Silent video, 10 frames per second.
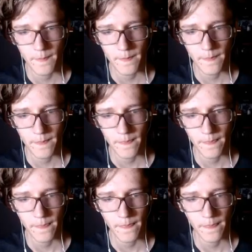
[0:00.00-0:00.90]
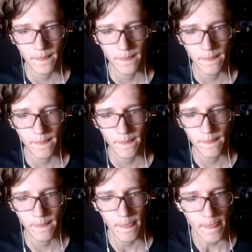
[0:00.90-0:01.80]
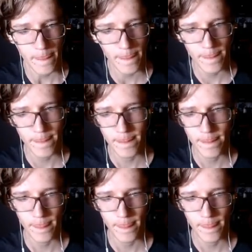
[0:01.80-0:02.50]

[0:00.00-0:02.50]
Nobody speaks.